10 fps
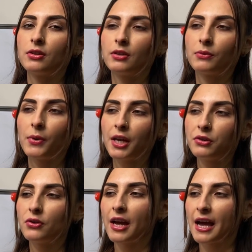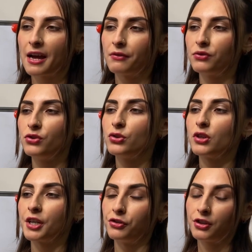when you have to
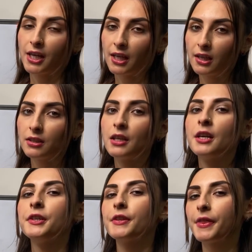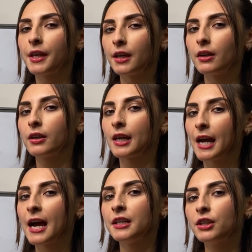conjugate it, you think, okay,
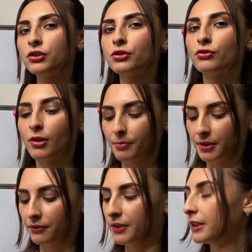I need to drop the infinitive